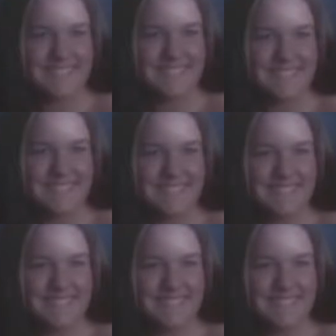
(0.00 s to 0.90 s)

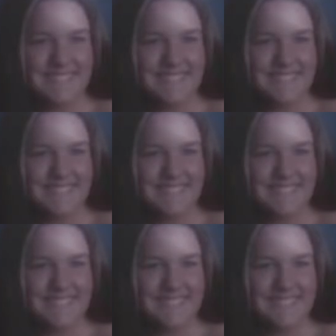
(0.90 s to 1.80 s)

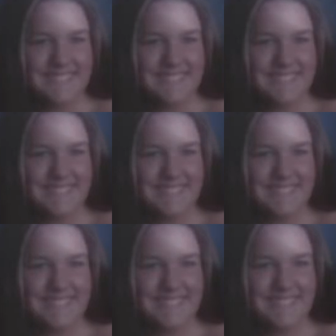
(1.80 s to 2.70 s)

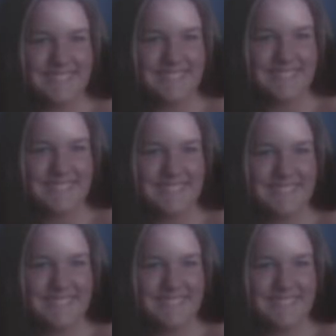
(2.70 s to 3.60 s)

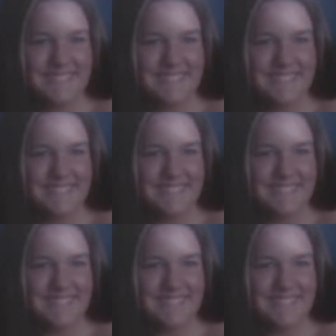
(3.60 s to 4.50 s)

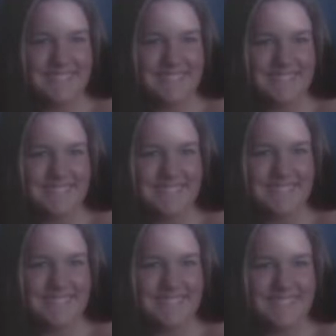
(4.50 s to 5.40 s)

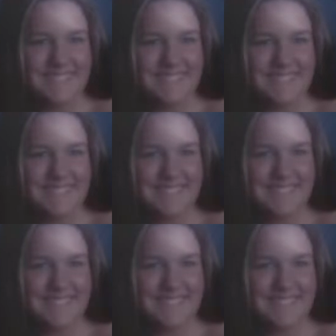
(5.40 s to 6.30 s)

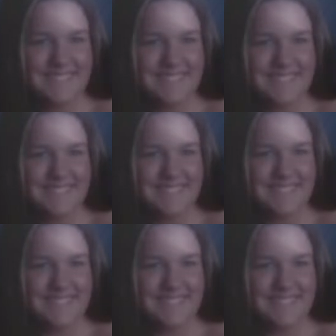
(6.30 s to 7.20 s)

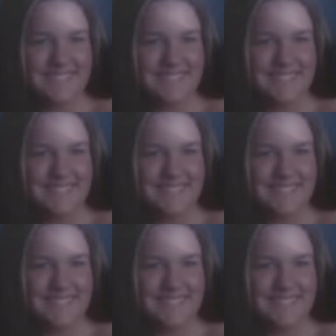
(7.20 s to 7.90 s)
(silent)